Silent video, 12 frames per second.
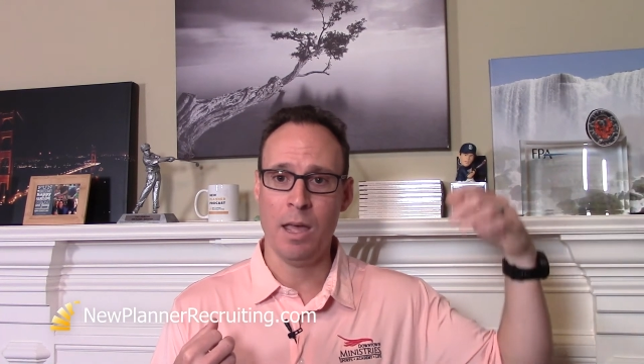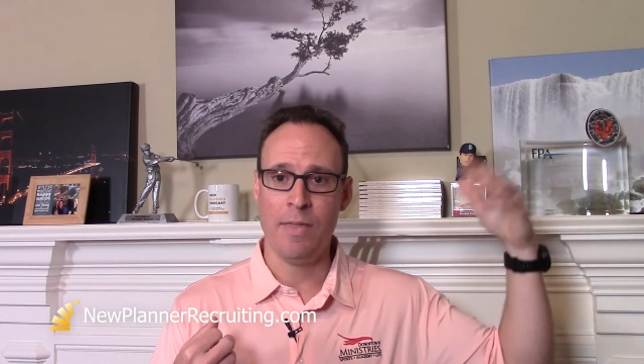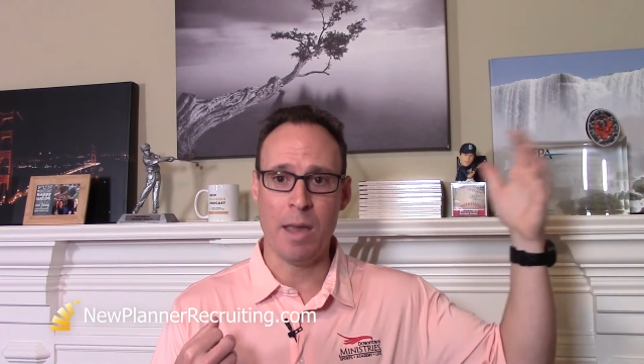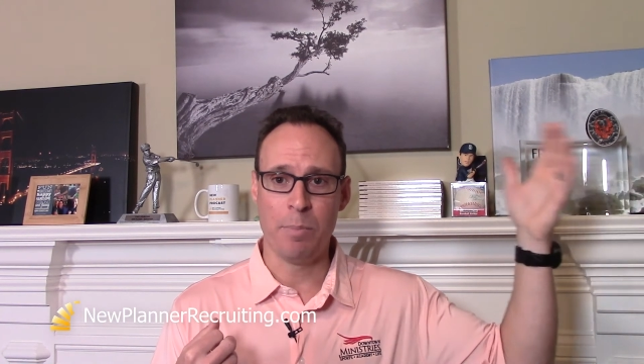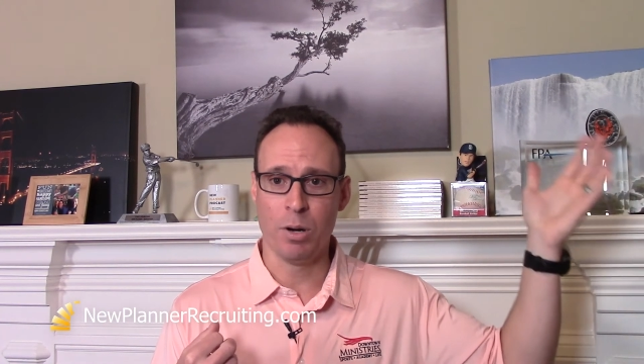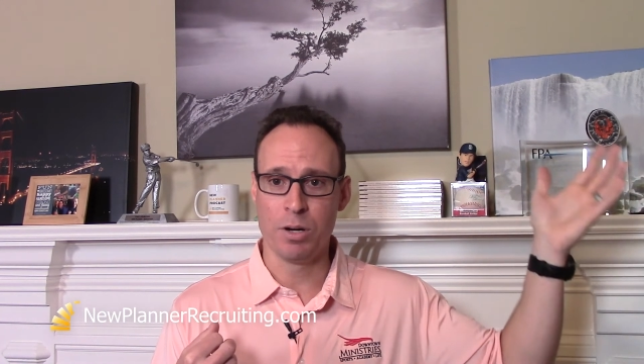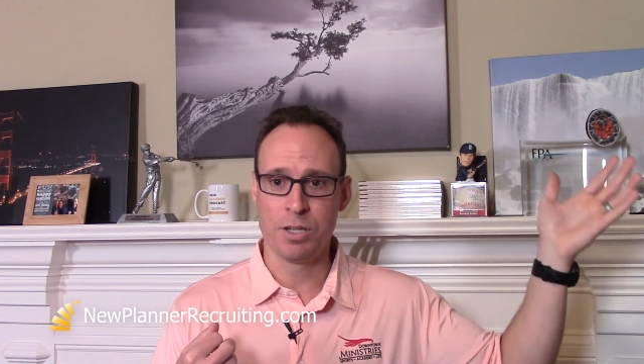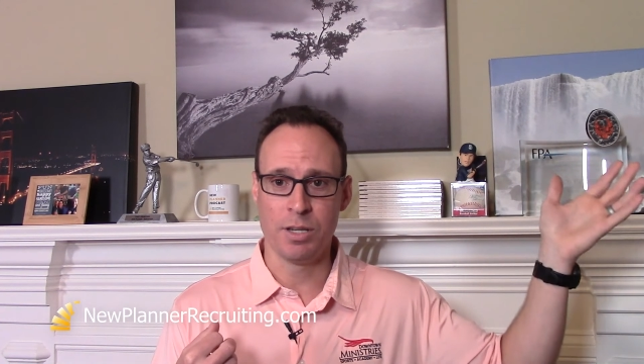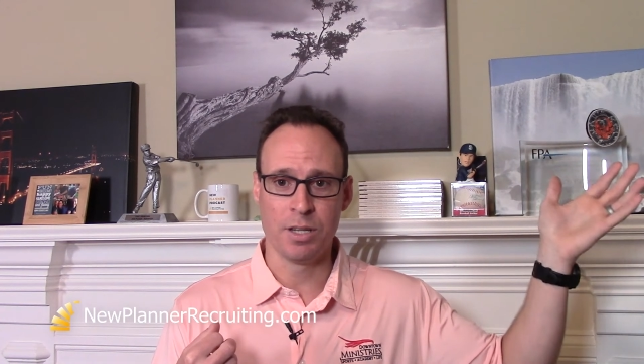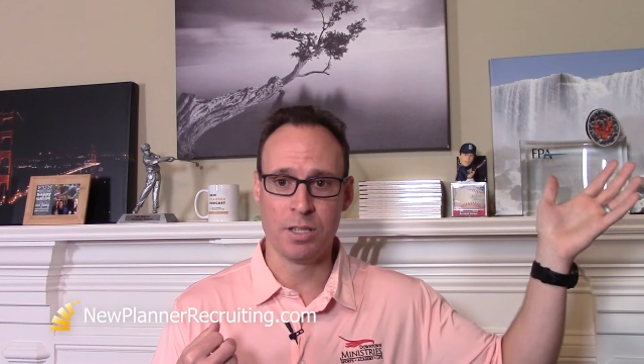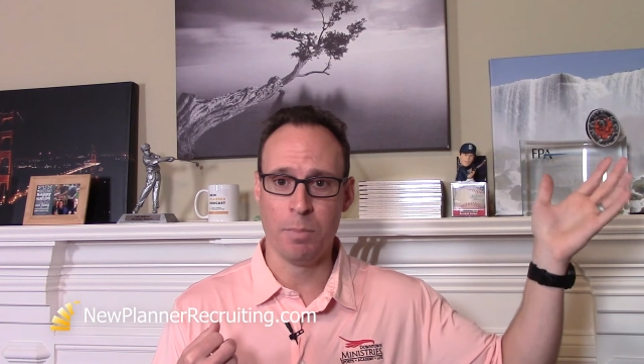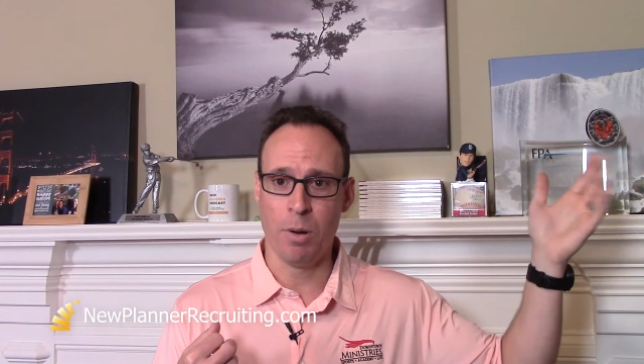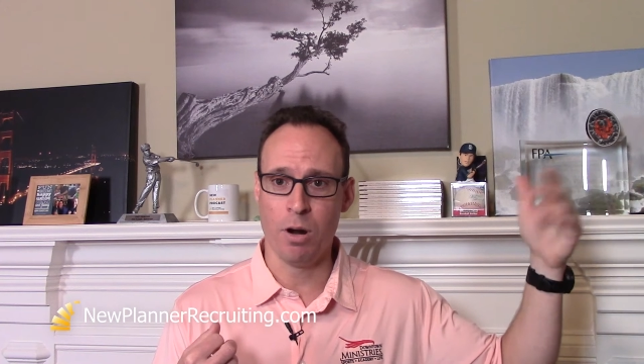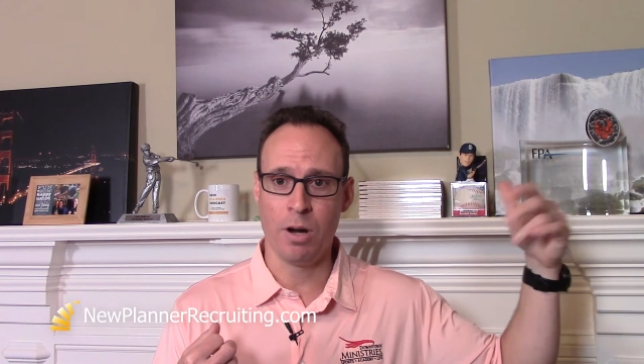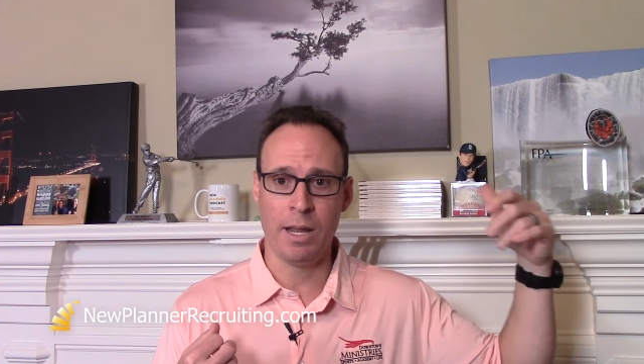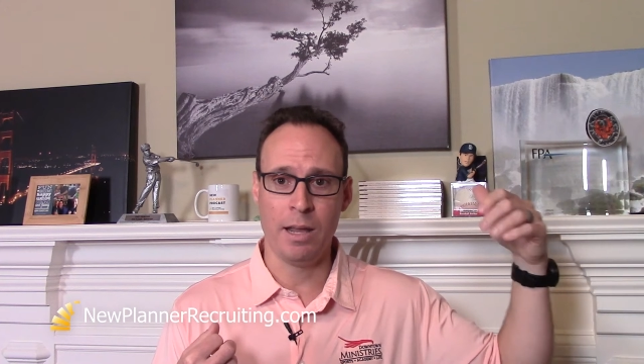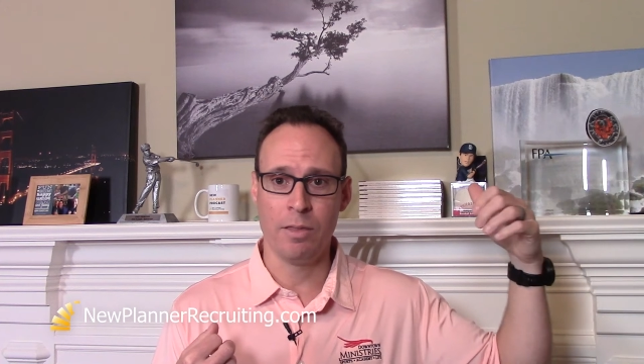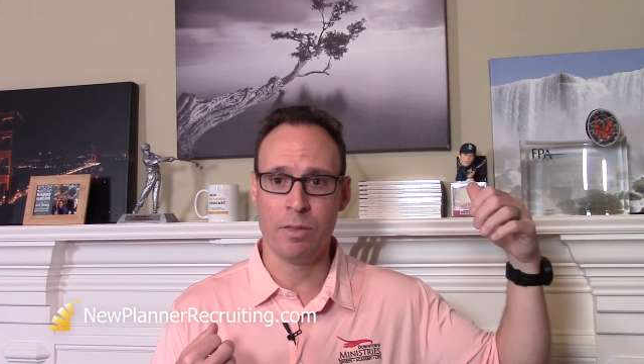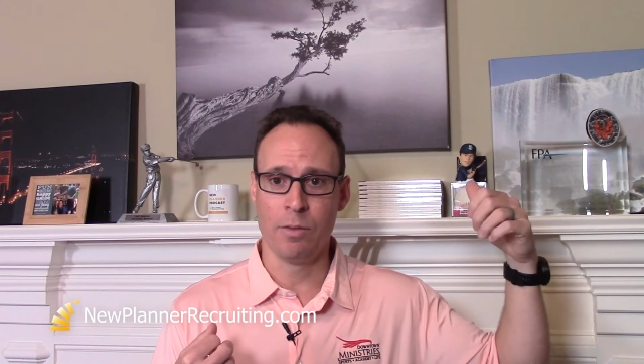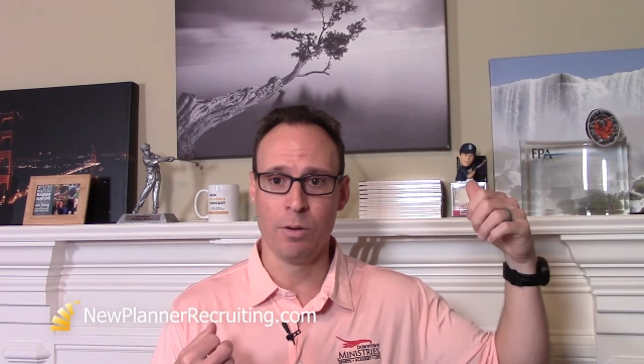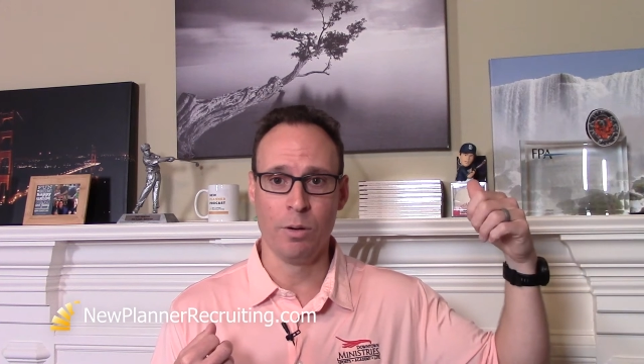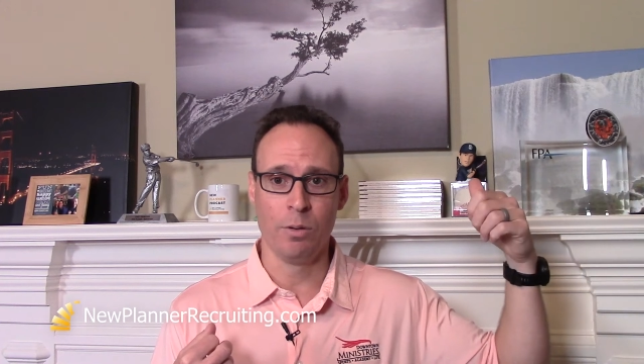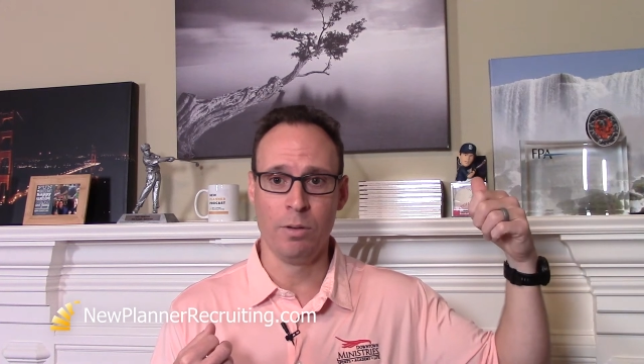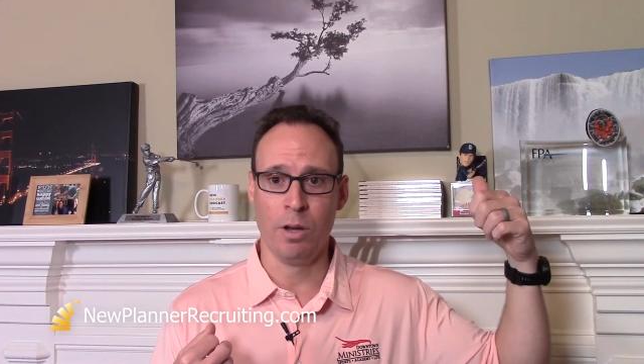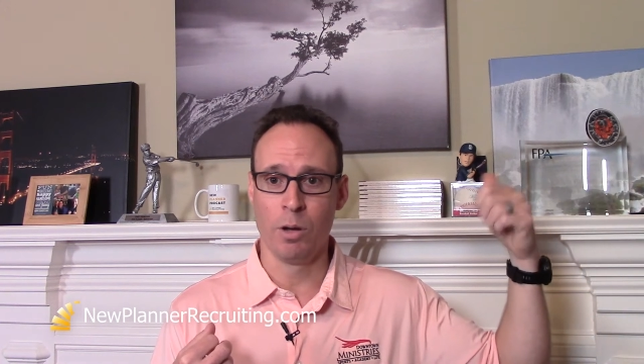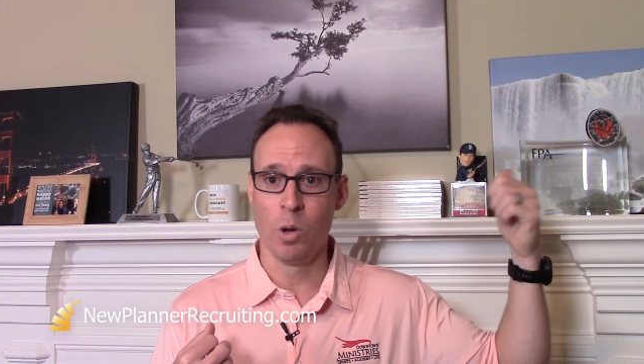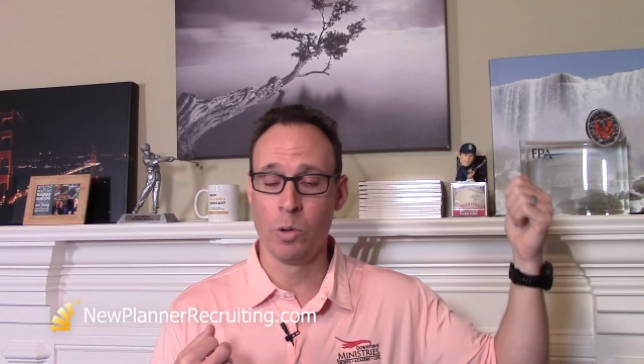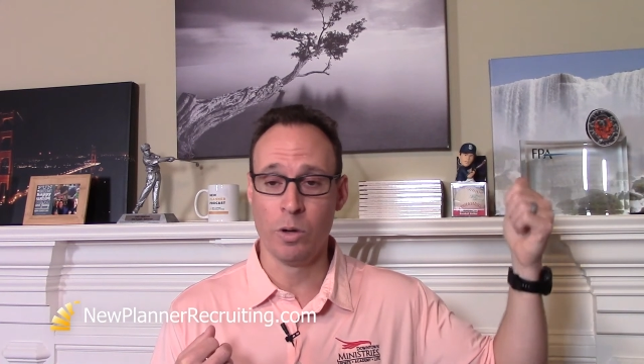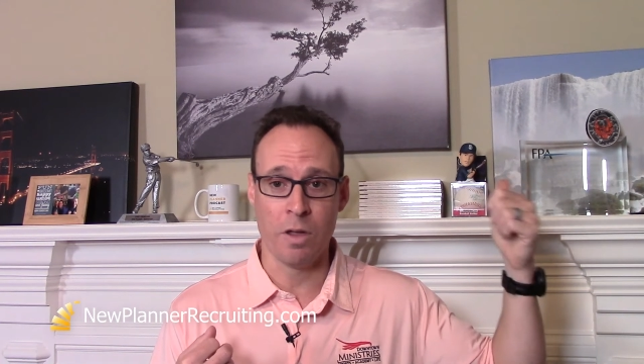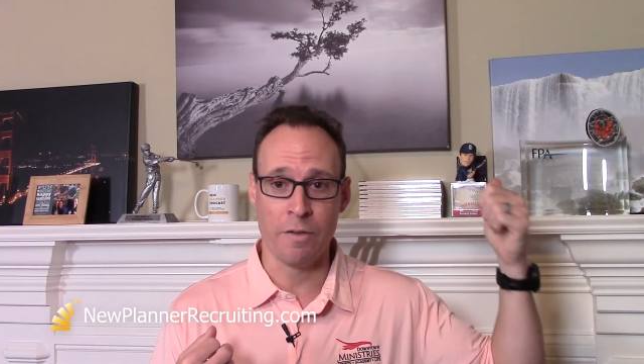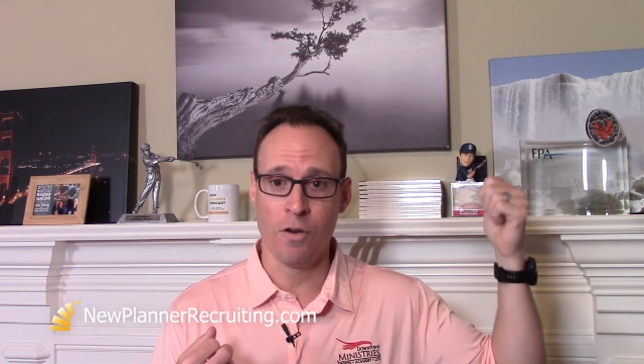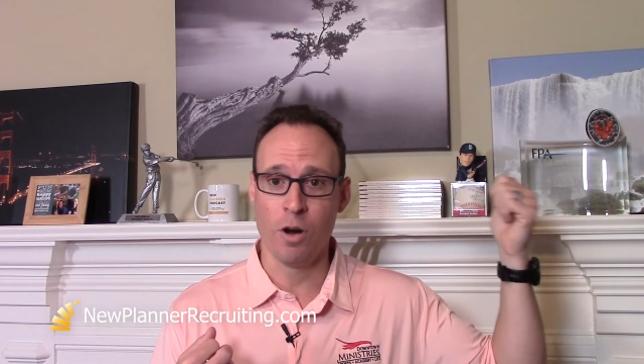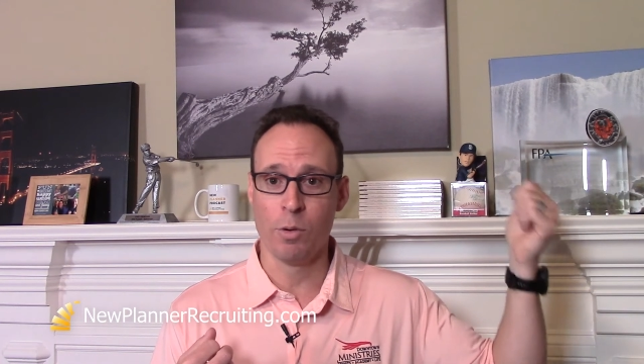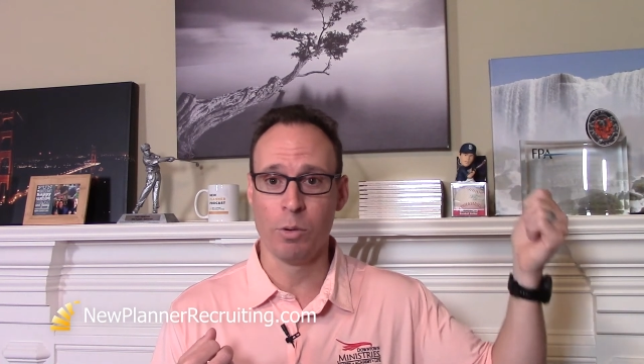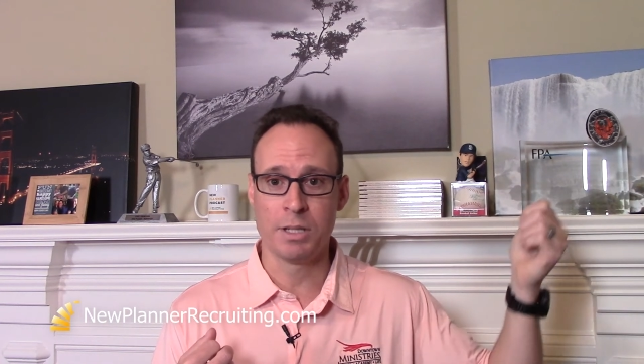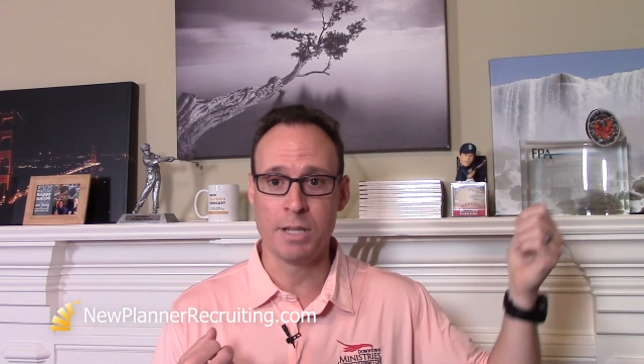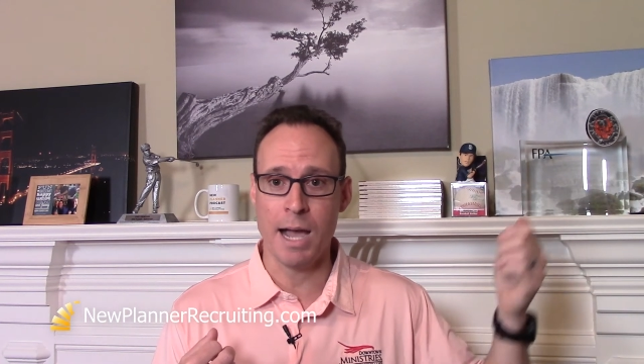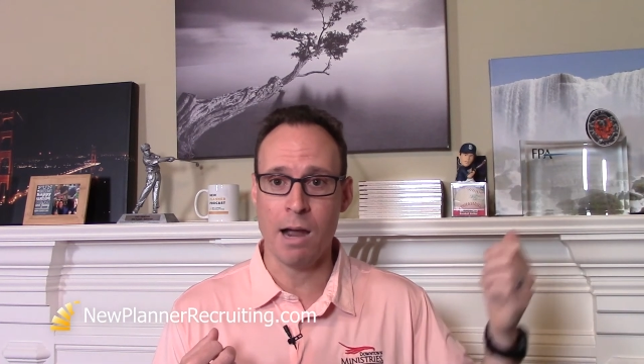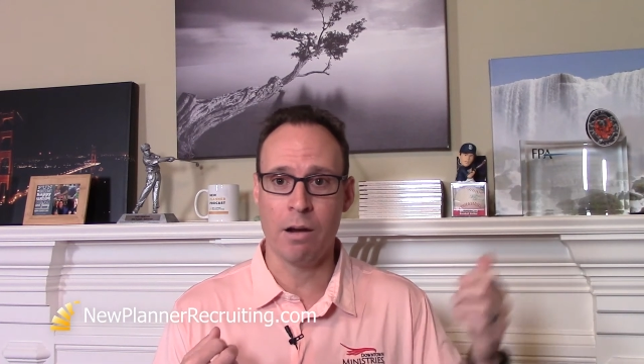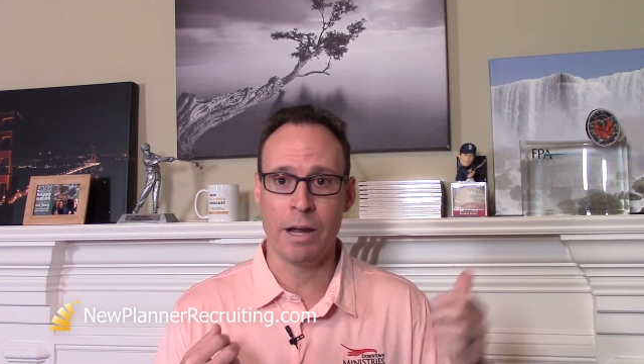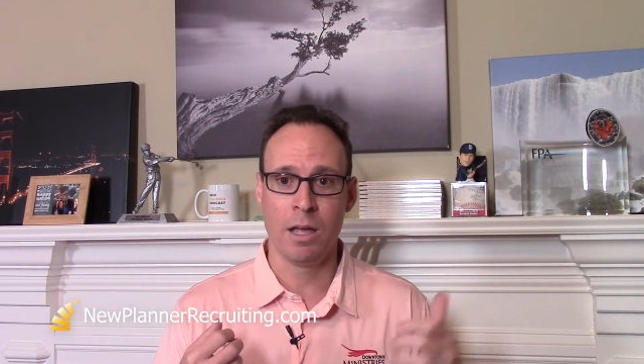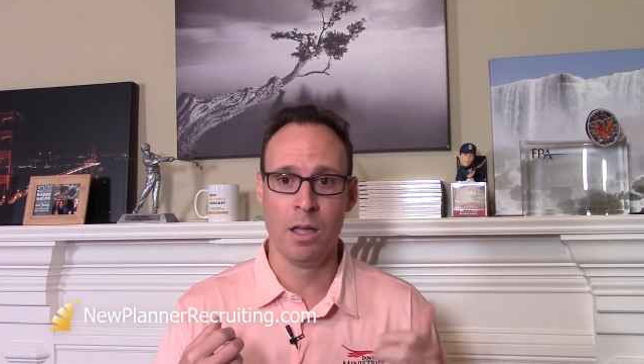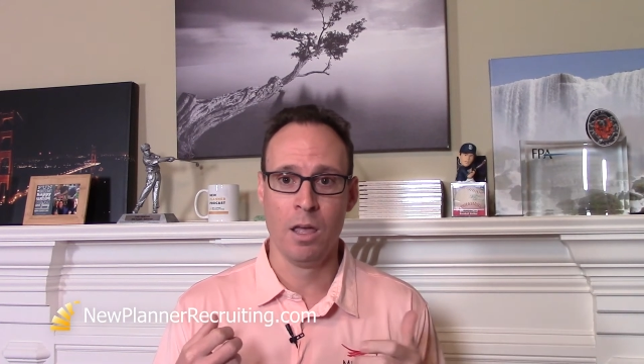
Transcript: that person is departing through, you know, going to another firm or retiring.